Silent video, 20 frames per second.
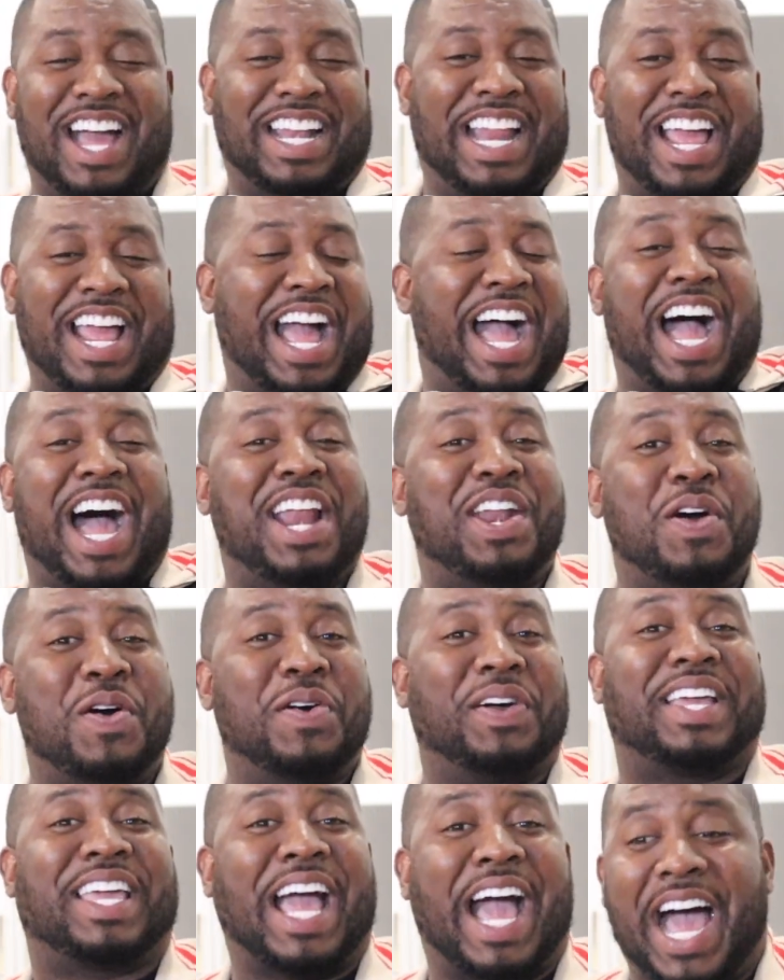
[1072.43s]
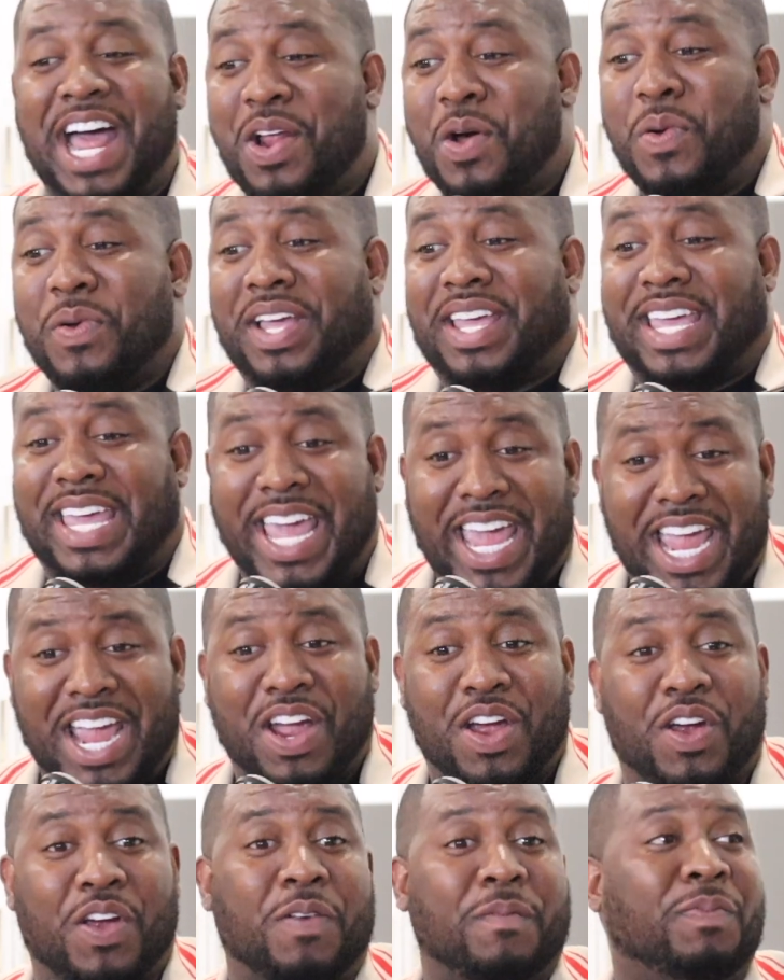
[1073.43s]
I don't
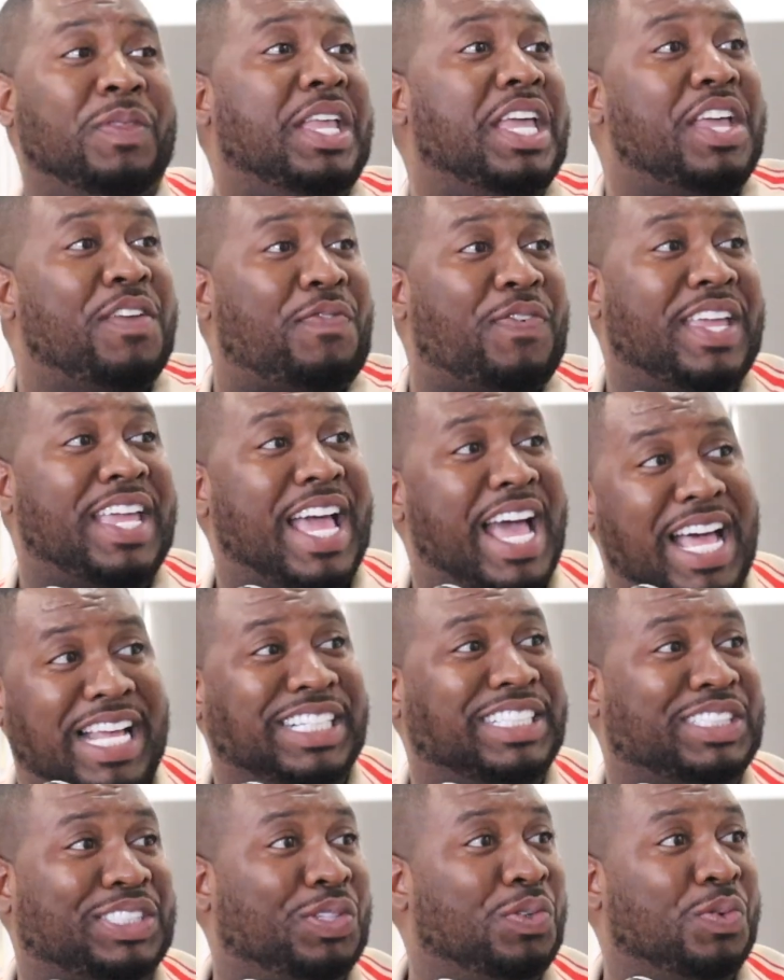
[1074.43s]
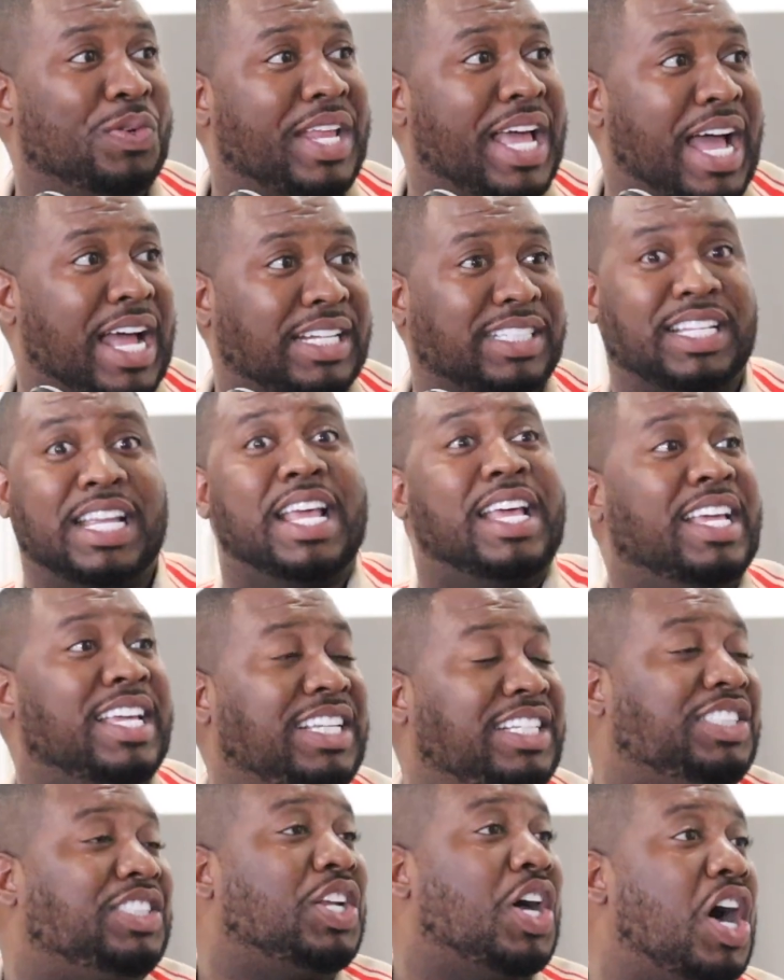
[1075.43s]
care if he has two dads.
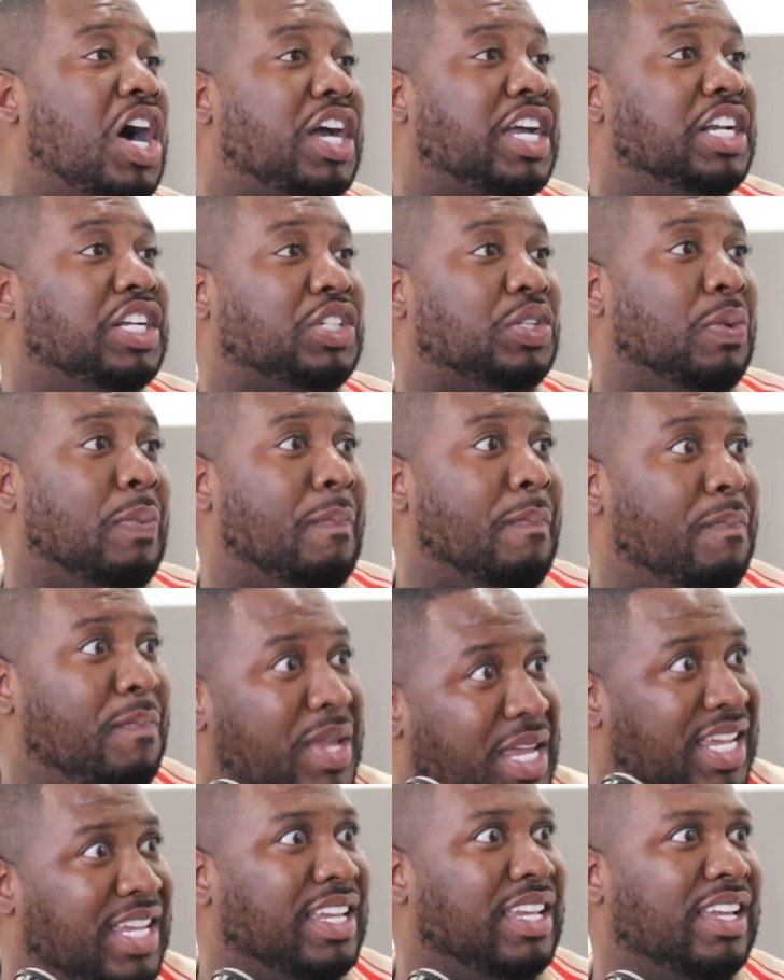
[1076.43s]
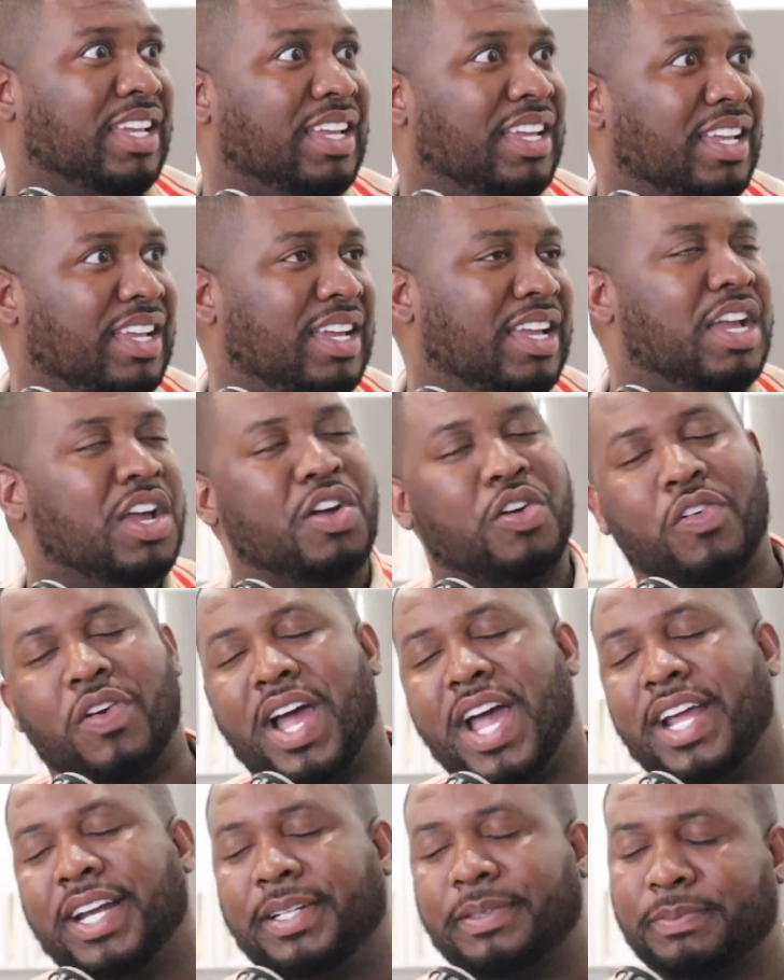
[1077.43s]
He's talking to me,
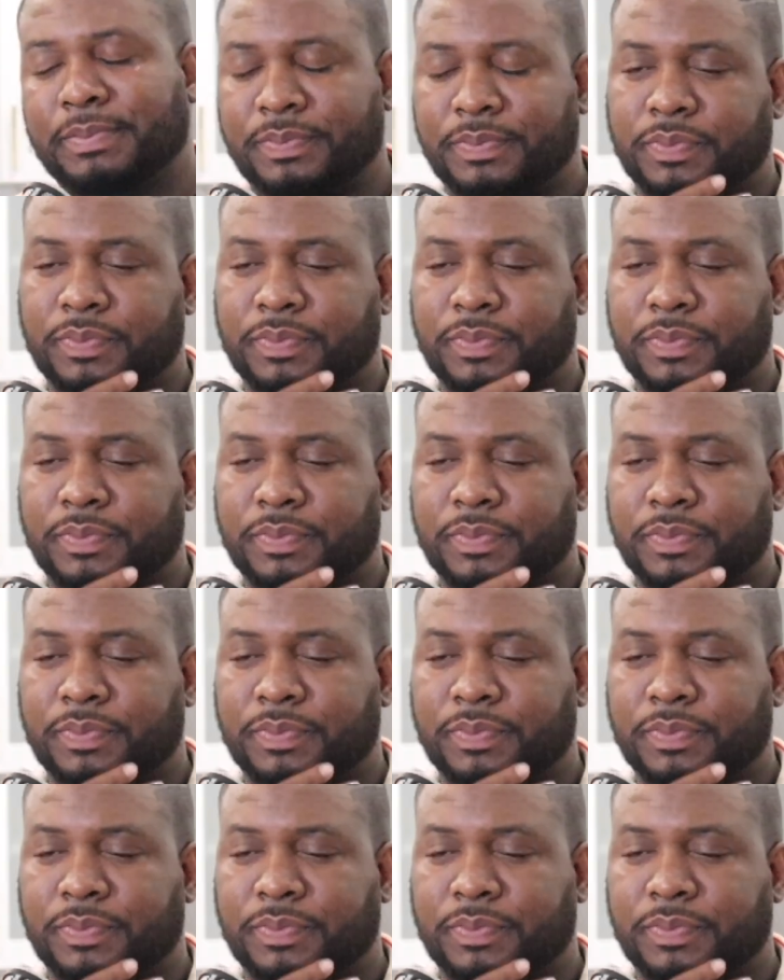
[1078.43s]
right?